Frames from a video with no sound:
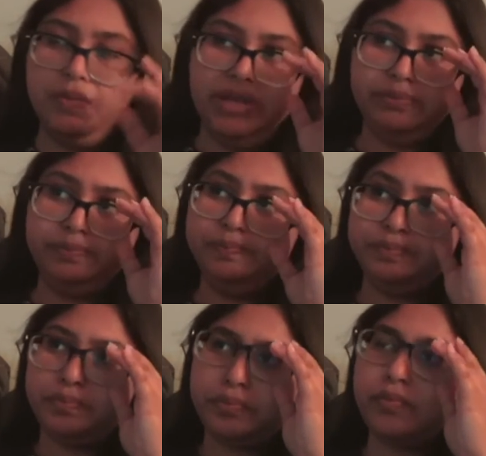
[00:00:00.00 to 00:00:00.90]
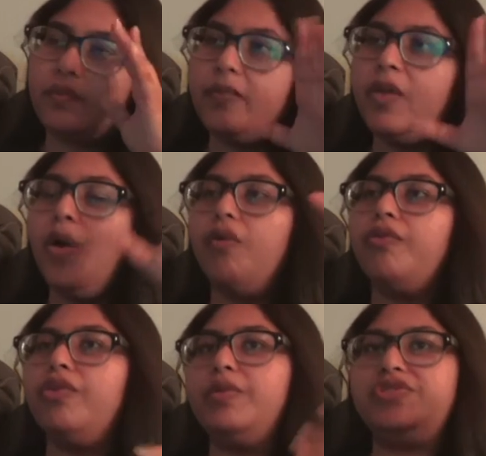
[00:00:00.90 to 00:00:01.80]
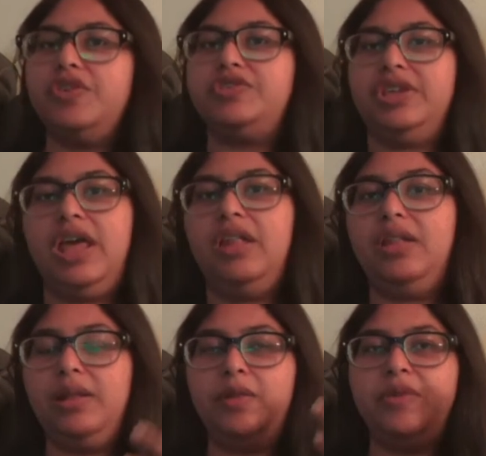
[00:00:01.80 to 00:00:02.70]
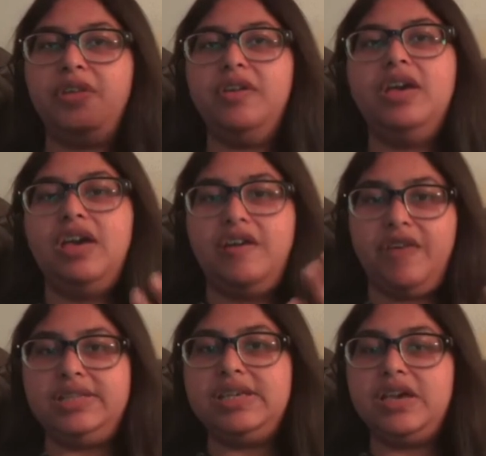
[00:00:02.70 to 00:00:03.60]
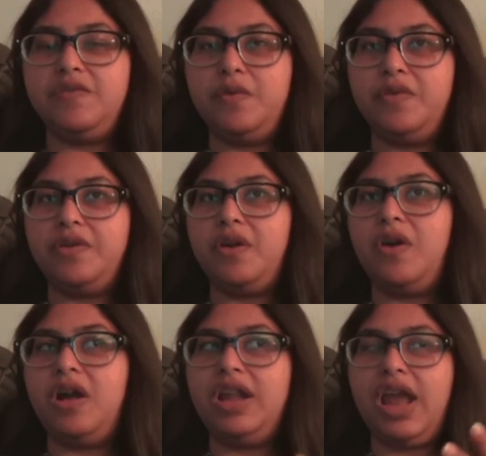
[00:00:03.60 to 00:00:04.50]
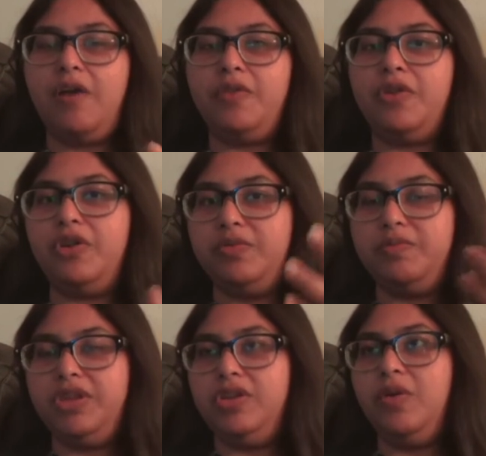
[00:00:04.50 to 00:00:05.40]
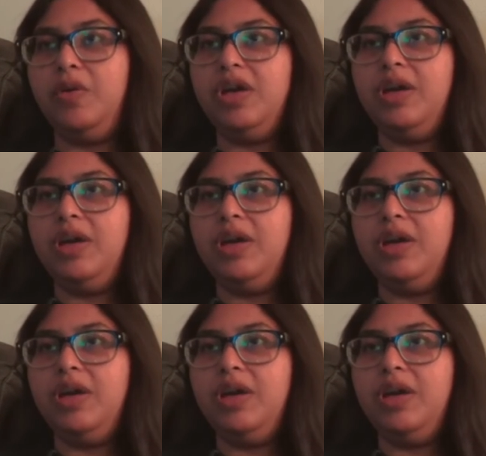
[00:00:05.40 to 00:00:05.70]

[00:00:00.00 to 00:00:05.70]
But hopefully, we start to get a little bit of an idea of who they are and how they're gonna you know